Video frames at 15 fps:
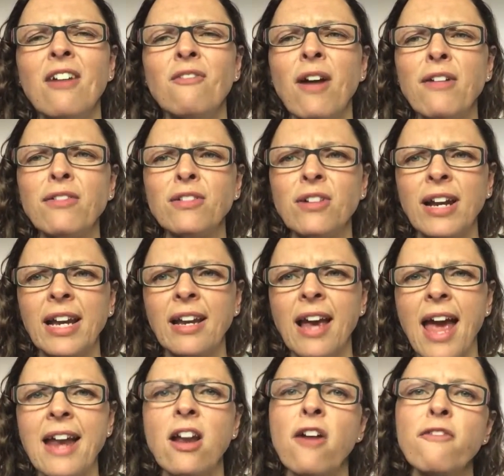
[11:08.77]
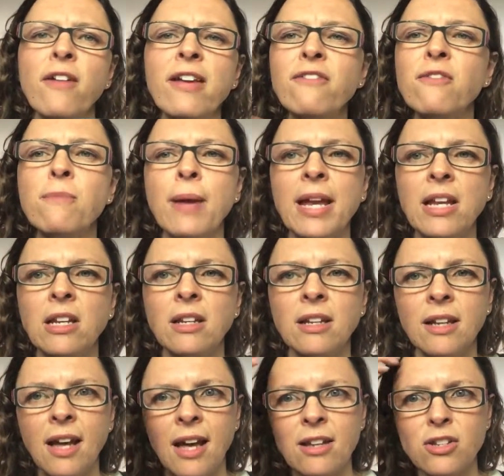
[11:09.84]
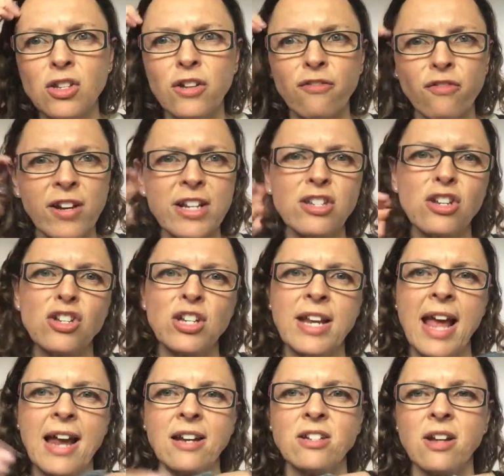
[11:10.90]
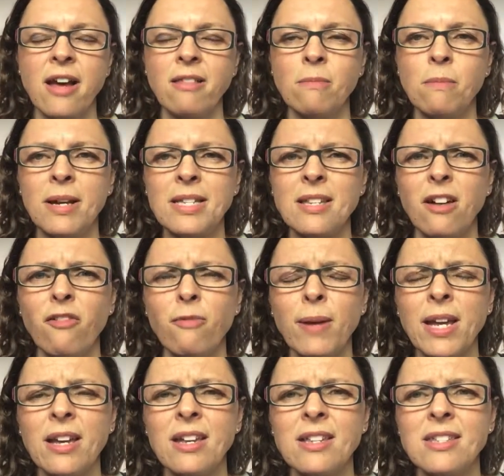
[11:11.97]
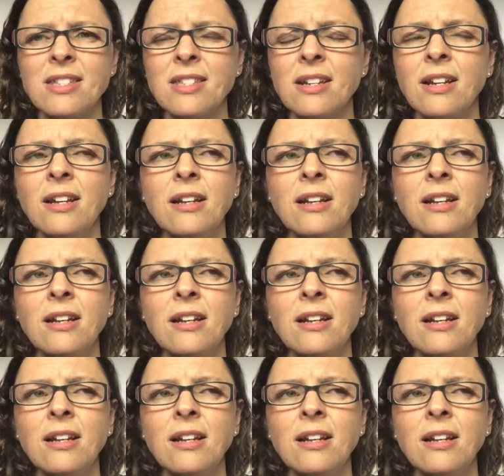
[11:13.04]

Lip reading: Ravelry, and I've even been sort of researching how to dye them myself, because